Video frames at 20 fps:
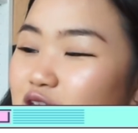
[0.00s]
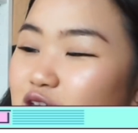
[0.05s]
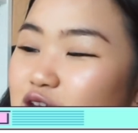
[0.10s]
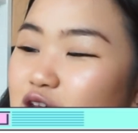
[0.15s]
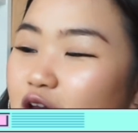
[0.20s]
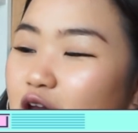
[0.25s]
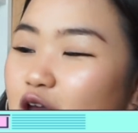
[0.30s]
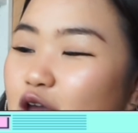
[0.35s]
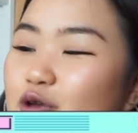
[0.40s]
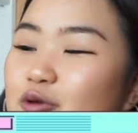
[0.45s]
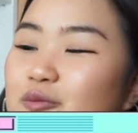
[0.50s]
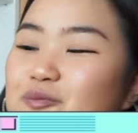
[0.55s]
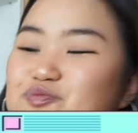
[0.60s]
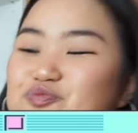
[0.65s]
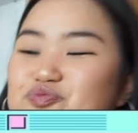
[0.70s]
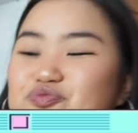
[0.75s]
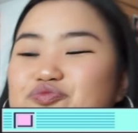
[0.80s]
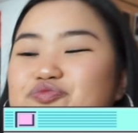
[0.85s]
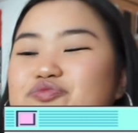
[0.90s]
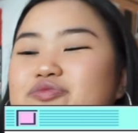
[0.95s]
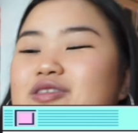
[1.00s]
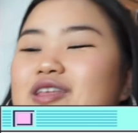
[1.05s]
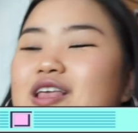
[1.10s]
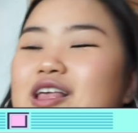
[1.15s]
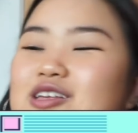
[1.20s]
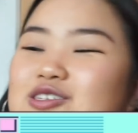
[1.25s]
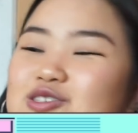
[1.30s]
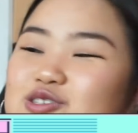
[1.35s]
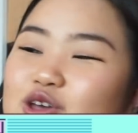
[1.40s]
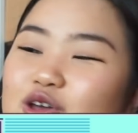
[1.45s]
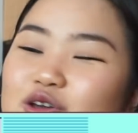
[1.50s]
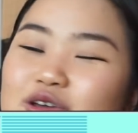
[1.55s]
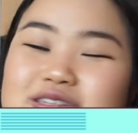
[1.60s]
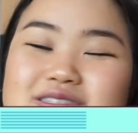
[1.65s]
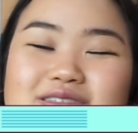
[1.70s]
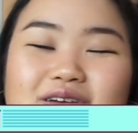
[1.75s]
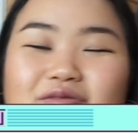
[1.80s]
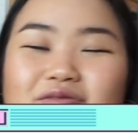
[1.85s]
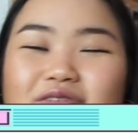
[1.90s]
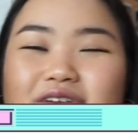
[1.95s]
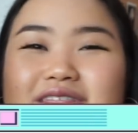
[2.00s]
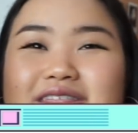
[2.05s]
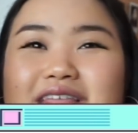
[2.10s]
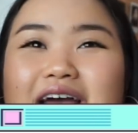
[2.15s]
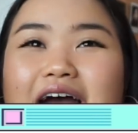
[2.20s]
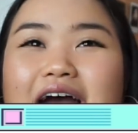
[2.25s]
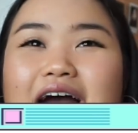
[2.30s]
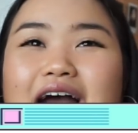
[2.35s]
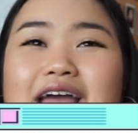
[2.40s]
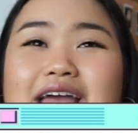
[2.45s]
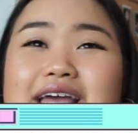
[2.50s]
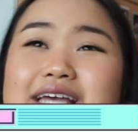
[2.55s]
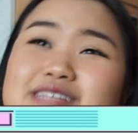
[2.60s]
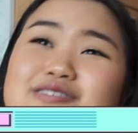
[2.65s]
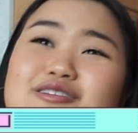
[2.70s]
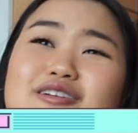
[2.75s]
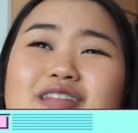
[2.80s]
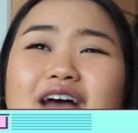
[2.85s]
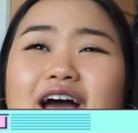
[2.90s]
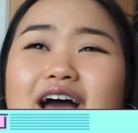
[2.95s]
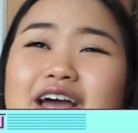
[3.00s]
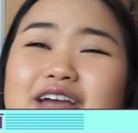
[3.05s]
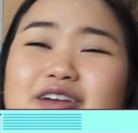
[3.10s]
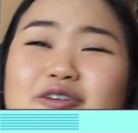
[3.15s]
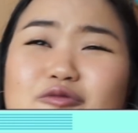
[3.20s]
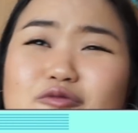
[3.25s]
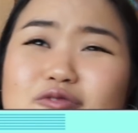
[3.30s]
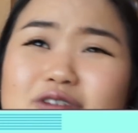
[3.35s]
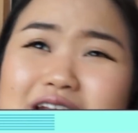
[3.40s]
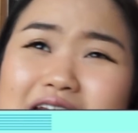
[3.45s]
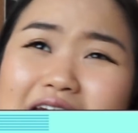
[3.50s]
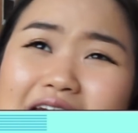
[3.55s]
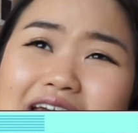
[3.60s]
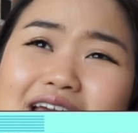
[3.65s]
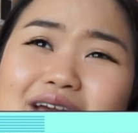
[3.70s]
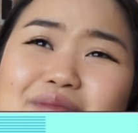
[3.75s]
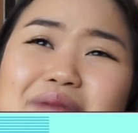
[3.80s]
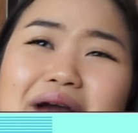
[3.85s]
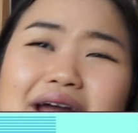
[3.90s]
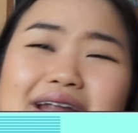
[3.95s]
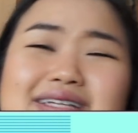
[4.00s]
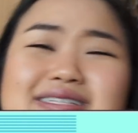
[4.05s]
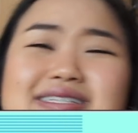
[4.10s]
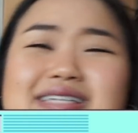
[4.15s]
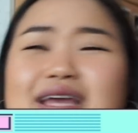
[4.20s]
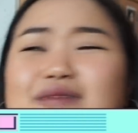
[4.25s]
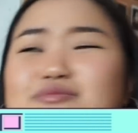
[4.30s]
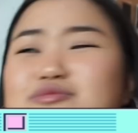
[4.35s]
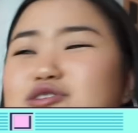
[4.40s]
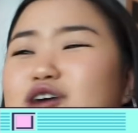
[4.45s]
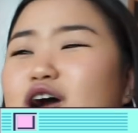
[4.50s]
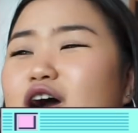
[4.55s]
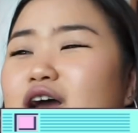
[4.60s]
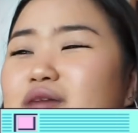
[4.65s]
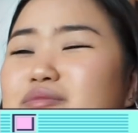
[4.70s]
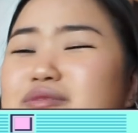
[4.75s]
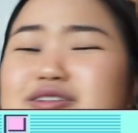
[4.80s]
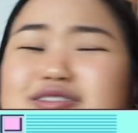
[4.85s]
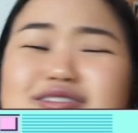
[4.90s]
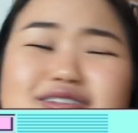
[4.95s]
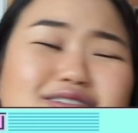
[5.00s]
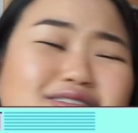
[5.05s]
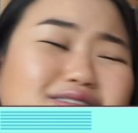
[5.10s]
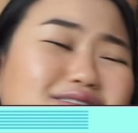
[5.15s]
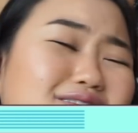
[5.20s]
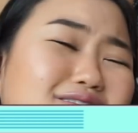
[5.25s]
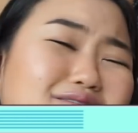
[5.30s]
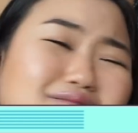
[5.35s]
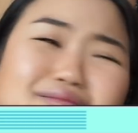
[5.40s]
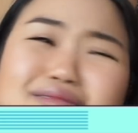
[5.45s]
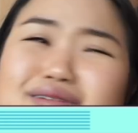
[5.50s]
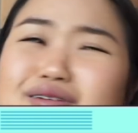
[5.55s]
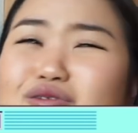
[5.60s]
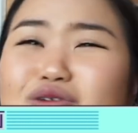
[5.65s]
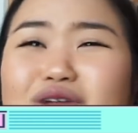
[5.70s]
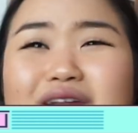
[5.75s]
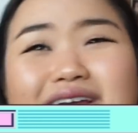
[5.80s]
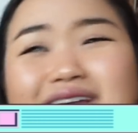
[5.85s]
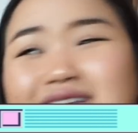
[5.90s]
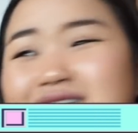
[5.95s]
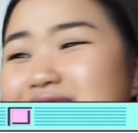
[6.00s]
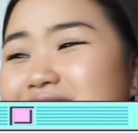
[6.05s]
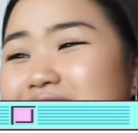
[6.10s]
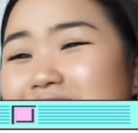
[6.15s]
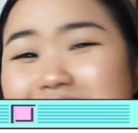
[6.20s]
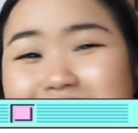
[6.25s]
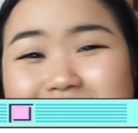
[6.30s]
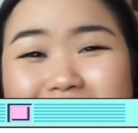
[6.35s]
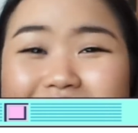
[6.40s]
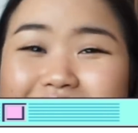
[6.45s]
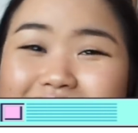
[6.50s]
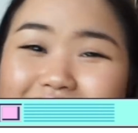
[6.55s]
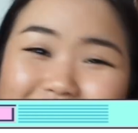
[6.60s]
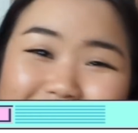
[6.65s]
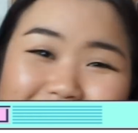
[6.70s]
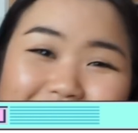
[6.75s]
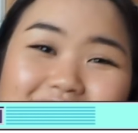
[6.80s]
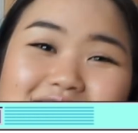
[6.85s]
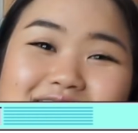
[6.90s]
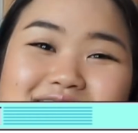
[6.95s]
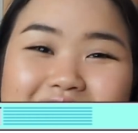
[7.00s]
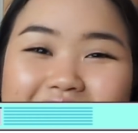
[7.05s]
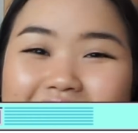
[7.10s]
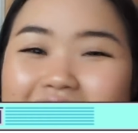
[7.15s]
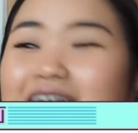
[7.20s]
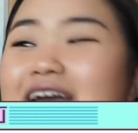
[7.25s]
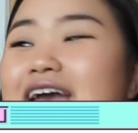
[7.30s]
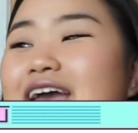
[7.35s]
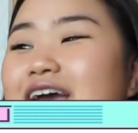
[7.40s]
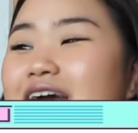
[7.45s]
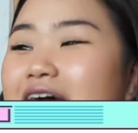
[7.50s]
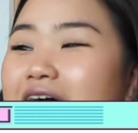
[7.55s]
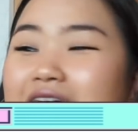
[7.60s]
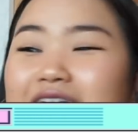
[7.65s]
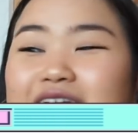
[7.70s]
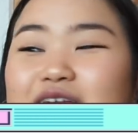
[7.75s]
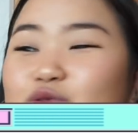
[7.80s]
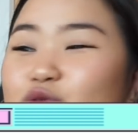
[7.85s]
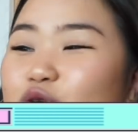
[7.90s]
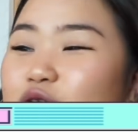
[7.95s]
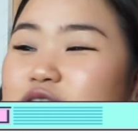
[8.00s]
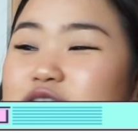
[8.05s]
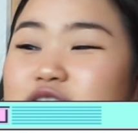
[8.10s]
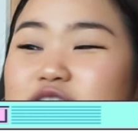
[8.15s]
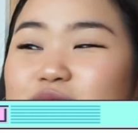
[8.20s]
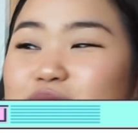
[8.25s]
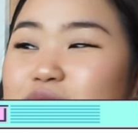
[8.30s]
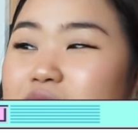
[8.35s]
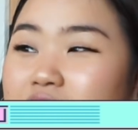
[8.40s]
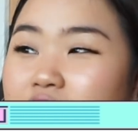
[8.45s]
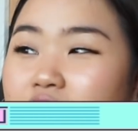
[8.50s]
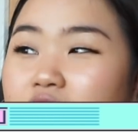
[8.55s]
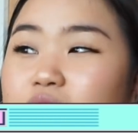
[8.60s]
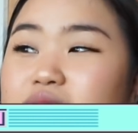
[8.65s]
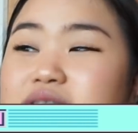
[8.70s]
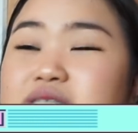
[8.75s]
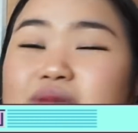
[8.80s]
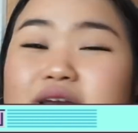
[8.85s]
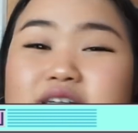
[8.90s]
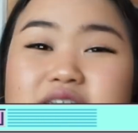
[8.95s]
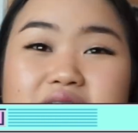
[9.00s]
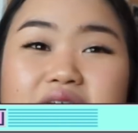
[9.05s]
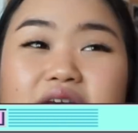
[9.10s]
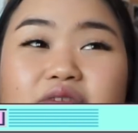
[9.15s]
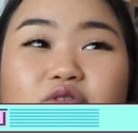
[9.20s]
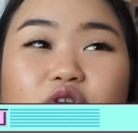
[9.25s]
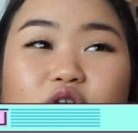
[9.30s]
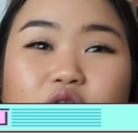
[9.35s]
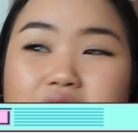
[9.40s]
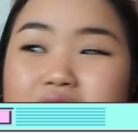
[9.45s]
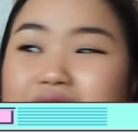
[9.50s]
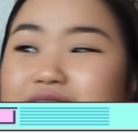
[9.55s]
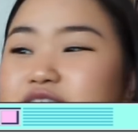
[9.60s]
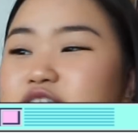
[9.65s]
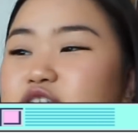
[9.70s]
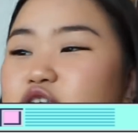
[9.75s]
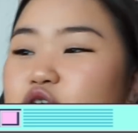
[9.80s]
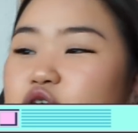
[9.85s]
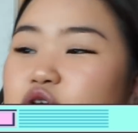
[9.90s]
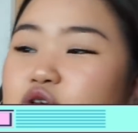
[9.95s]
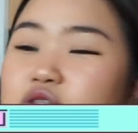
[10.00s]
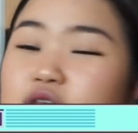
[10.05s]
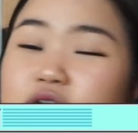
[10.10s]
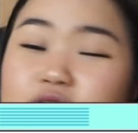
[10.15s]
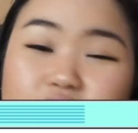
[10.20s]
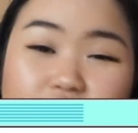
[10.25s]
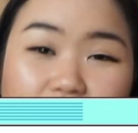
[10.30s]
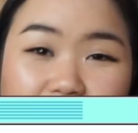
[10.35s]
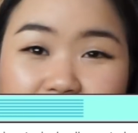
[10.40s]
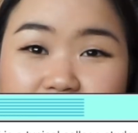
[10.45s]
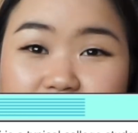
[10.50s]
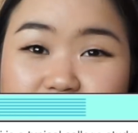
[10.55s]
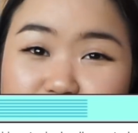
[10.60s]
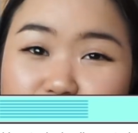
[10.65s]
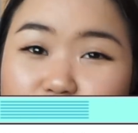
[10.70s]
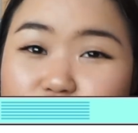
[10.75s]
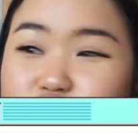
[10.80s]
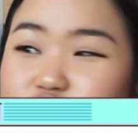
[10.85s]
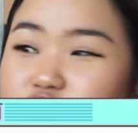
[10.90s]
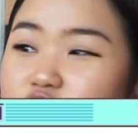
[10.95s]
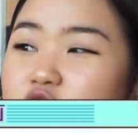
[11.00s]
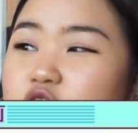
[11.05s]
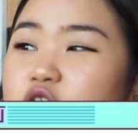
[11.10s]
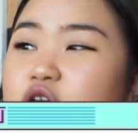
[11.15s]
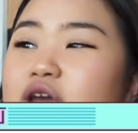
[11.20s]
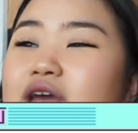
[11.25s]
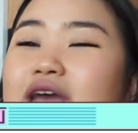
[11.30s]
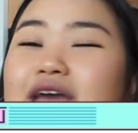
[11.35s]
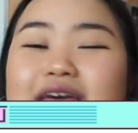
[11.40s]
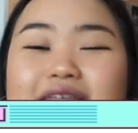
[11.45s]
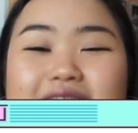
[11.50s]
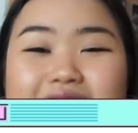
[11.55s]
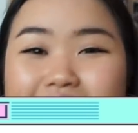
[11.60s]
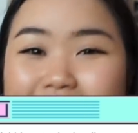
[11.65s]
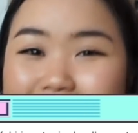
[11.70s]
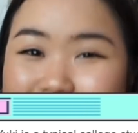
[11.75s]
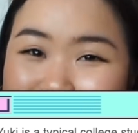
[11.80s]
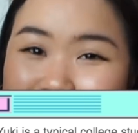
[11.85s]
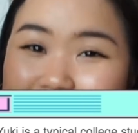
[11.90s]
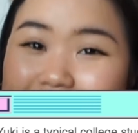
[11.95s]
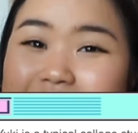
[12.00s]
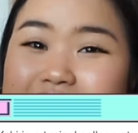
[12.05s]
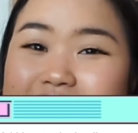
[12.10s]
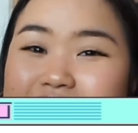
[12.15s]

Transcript: you know. So it's something that it's not like I can relate, but at the same time, it's just, all I can say is a series that anyone should pick up, especially if you're into the fluffy shoujo. This is